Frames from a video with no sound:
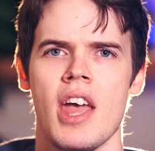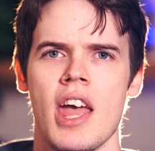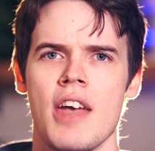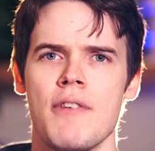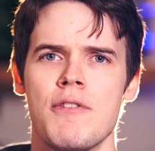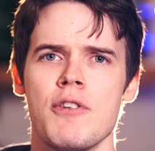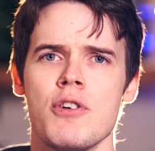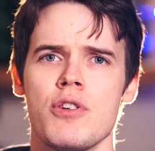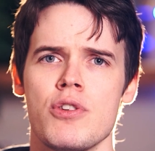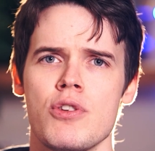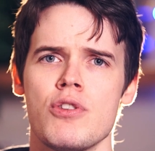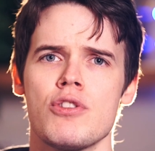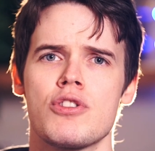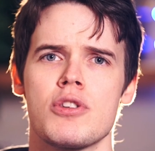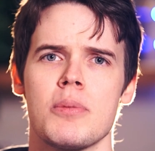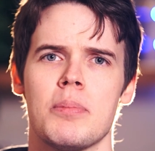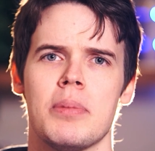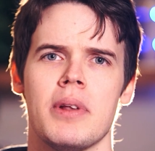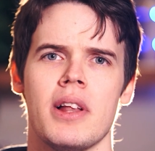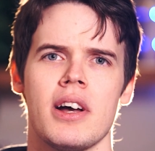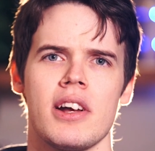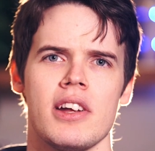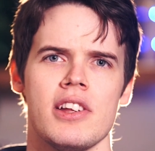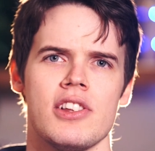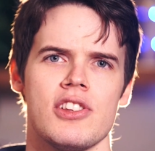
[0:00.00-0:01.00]
If you're new to
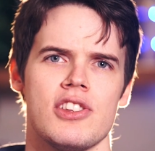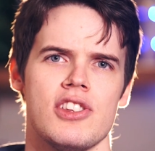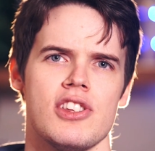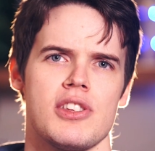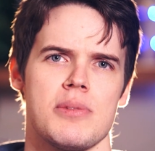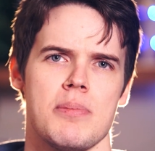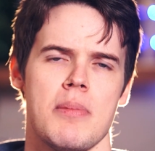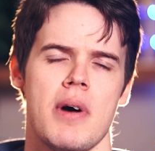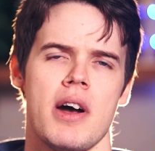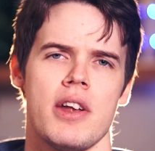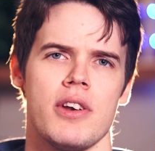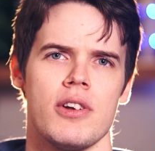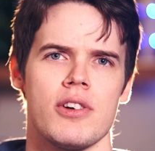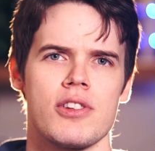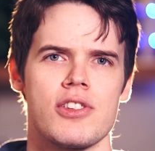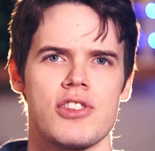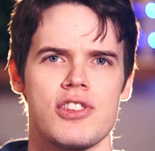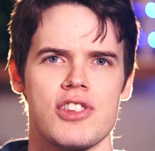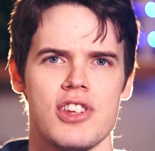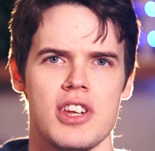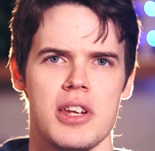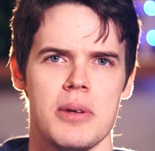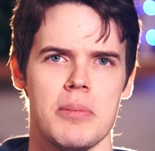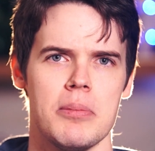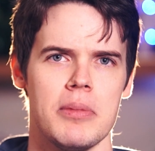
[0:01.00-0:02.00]
plugins, this might not
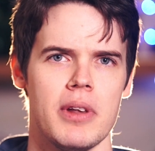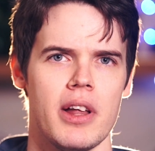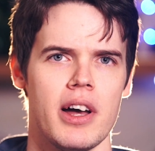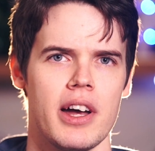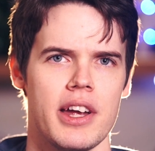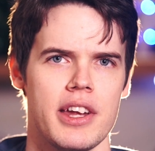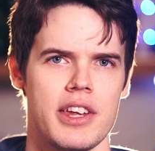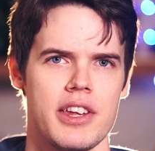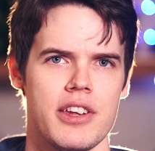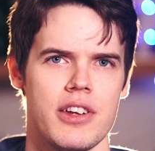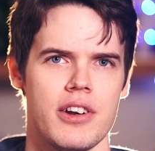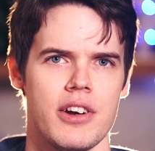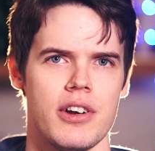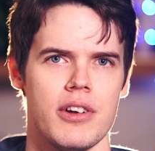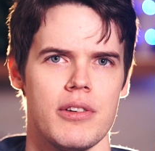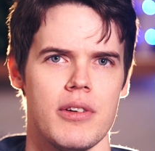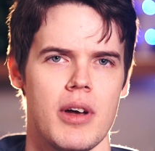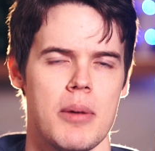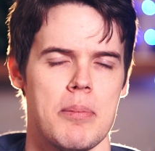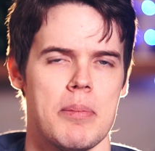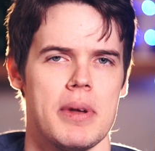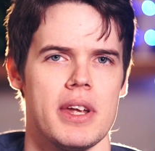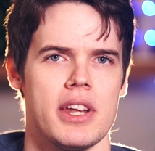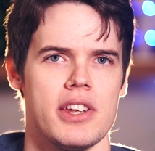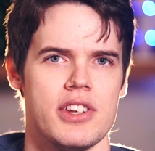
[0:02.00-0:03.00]
seem like, you know,
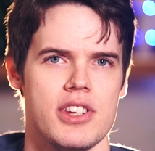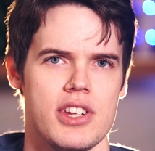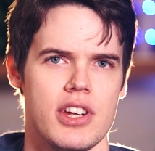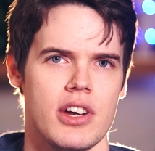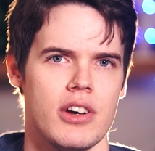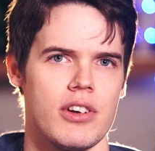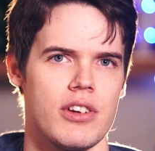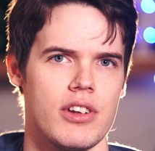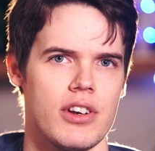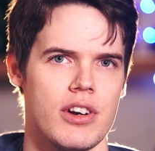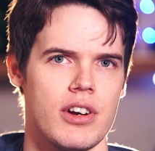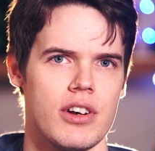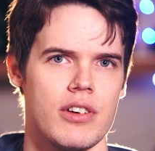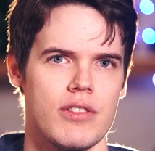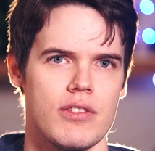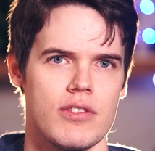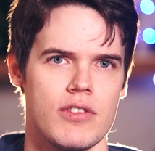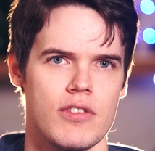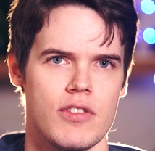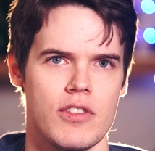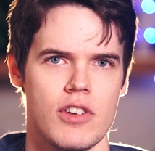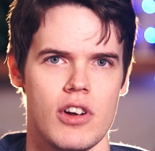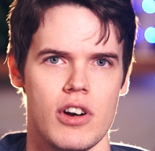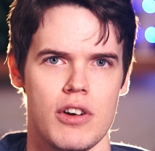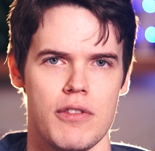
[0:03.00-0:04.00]
a big deal, you know,
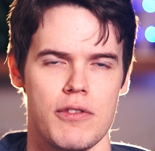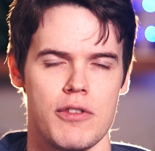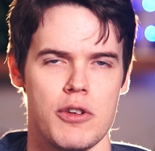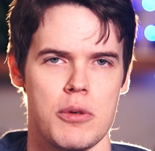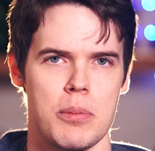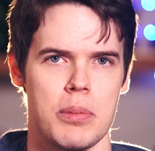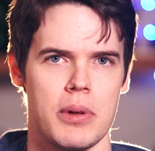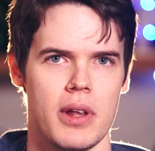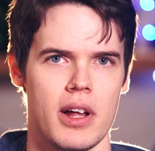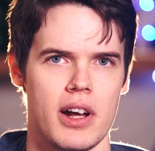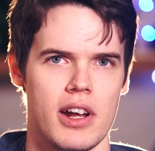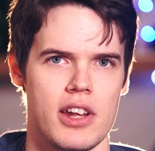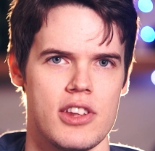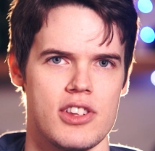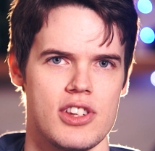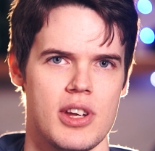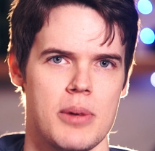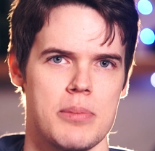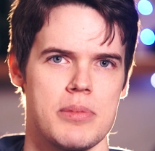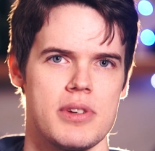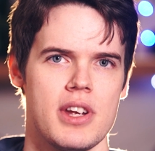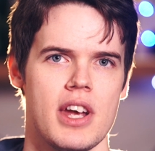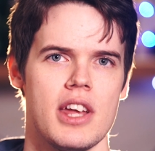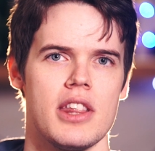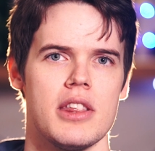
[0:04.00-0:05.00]
you've got a few plugins,
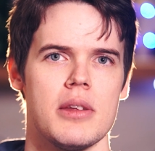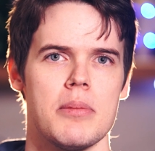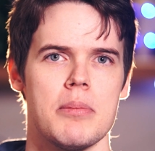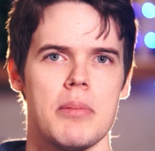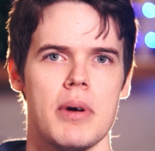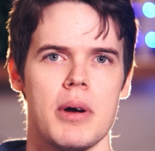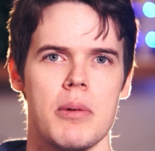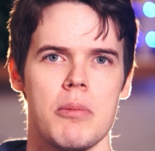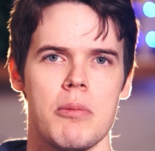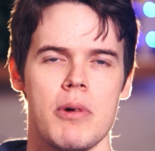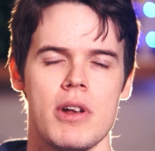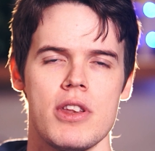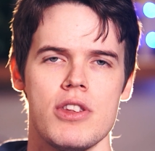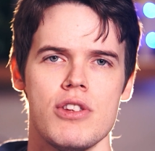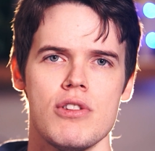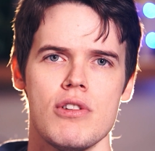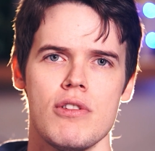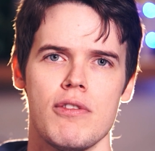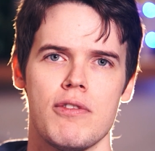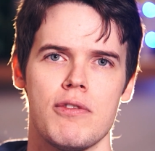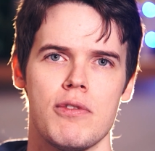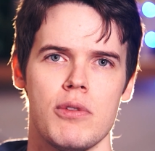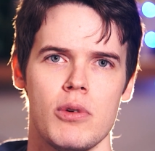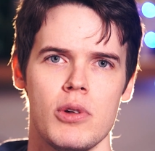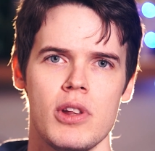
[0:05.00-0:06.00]
update them. But when
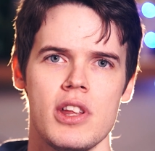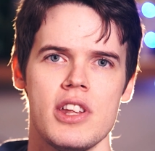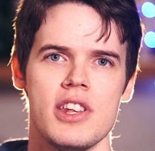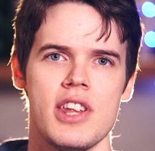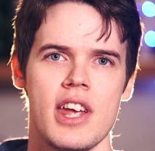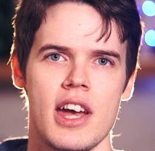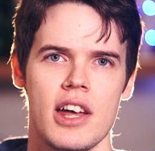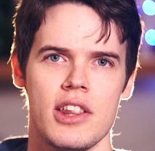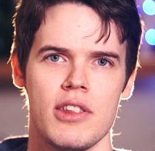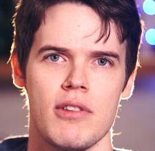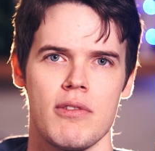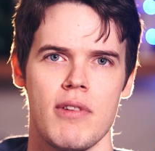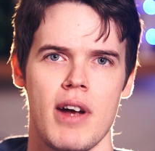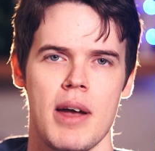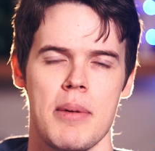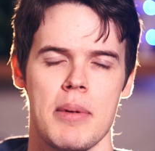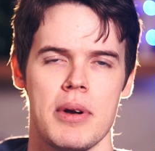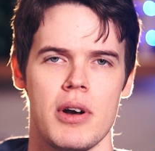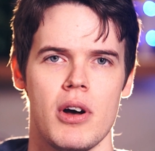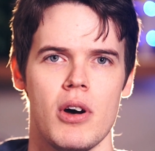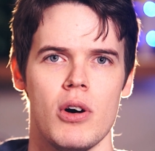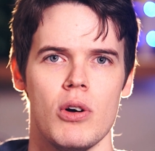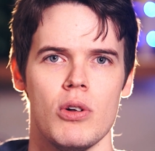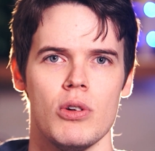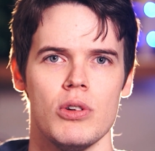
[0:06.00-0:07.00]
you're fully down the
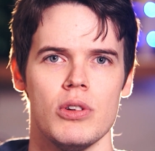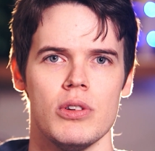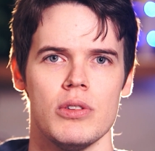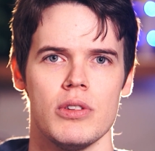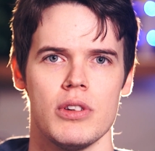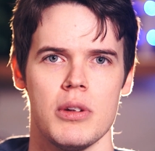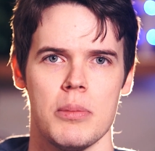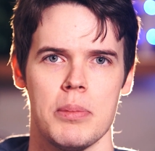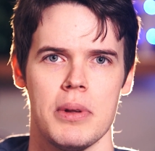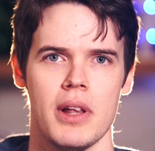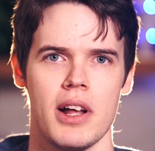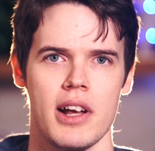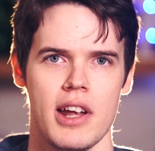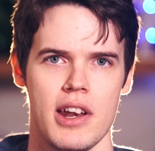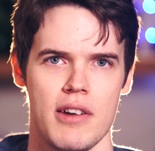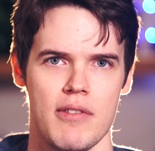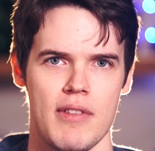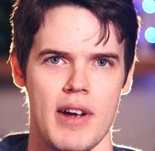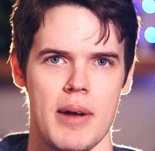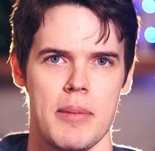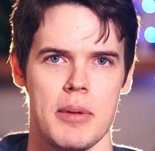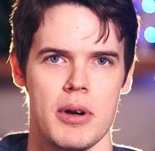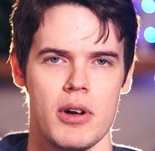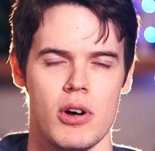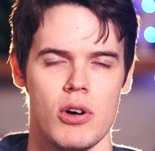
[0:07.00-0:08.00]
rabbit hole, the plugin
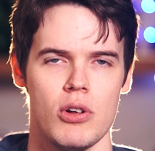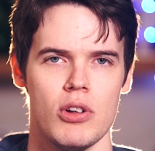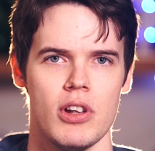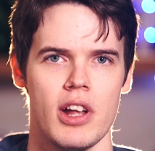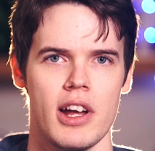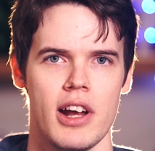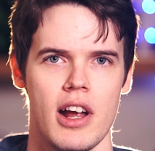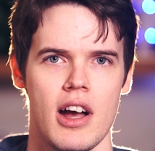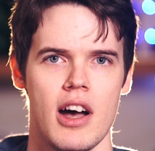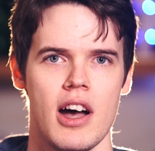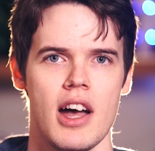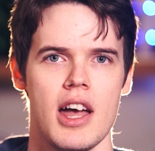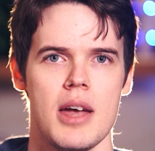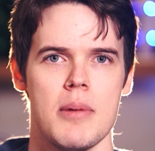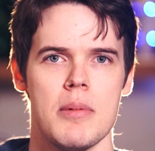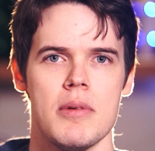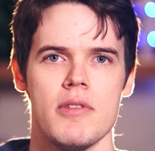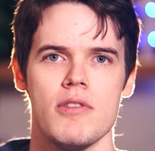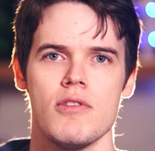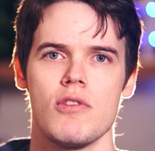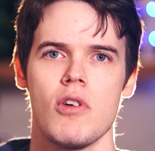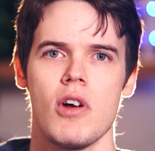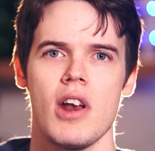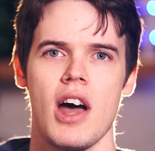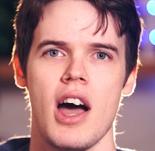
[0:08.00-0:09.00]
rabbit hole like I am,
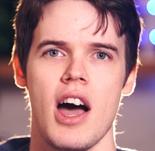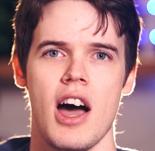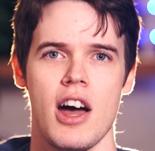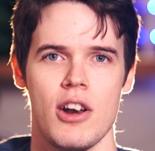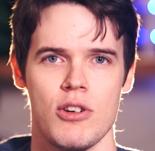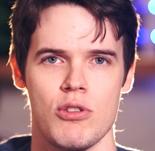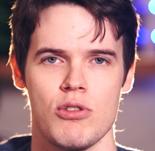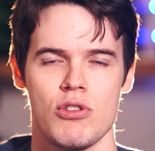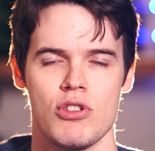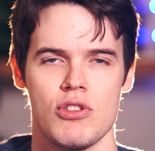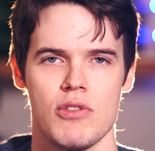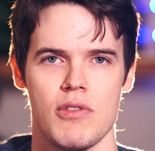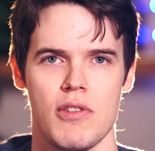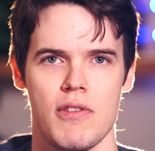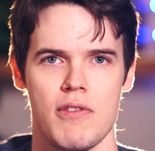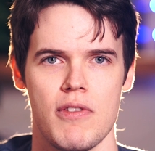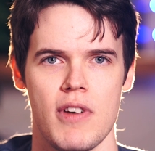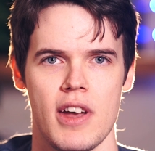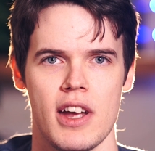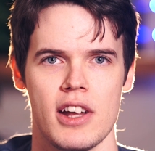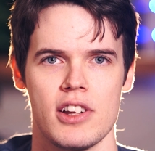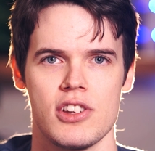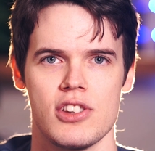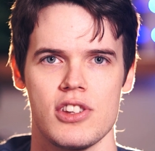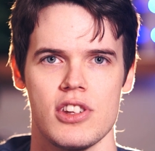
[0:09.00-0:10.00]
and you've got hundreds of
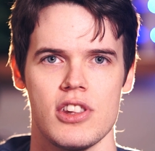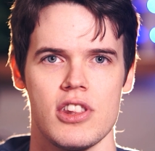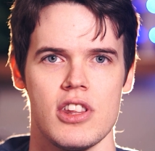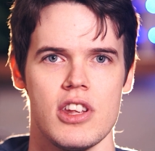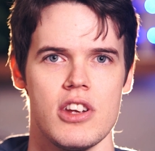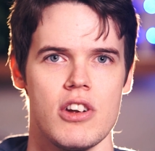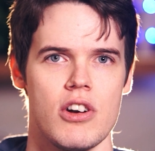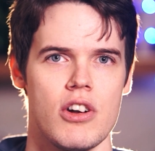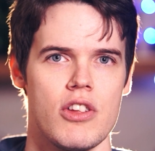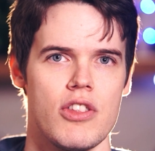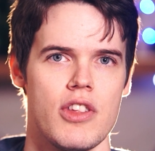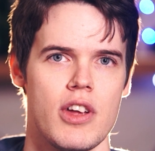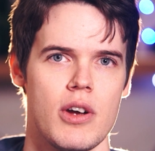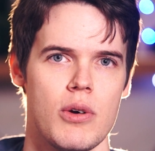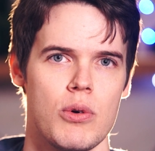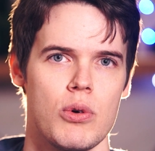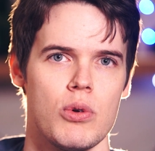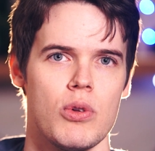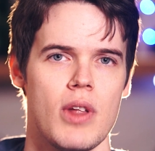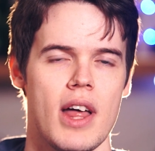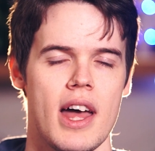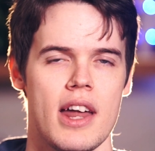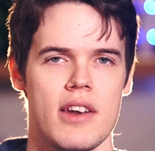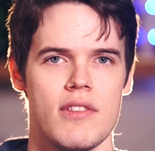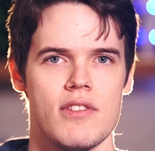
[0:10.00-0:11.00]
effects and, you know, they're
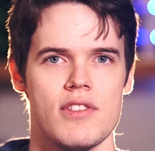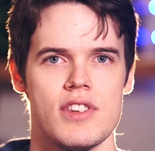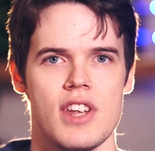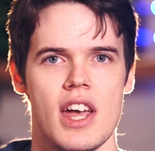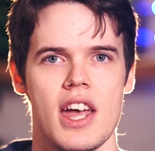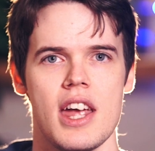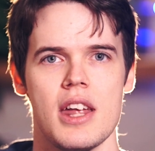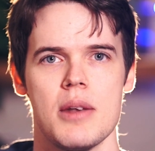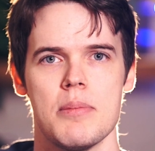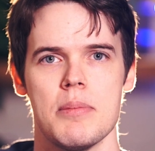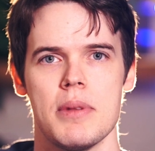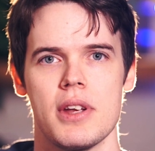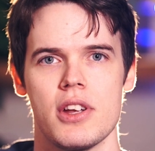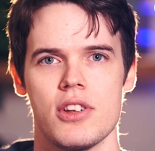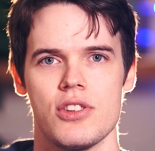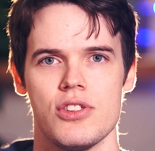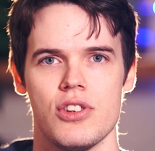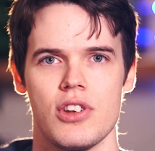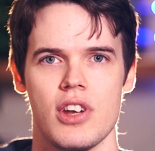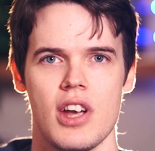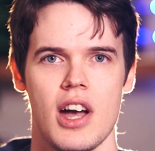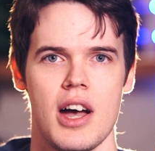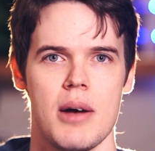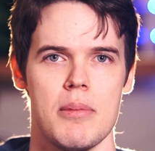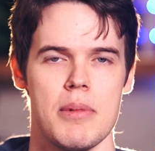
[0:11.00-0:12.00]
all out of date because
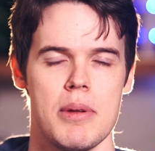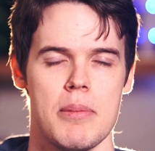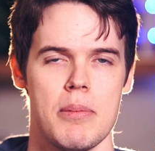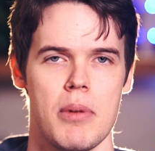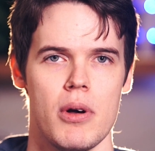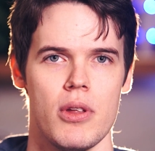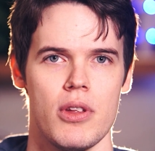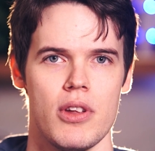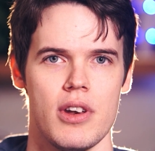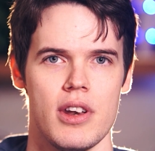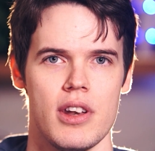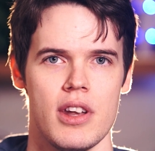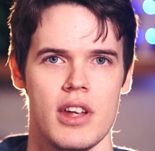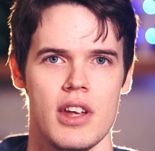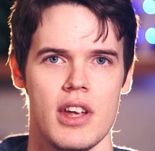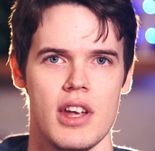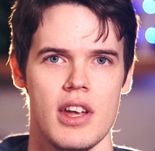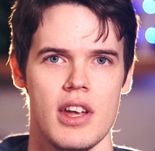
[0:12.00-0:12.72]
you can't be bothered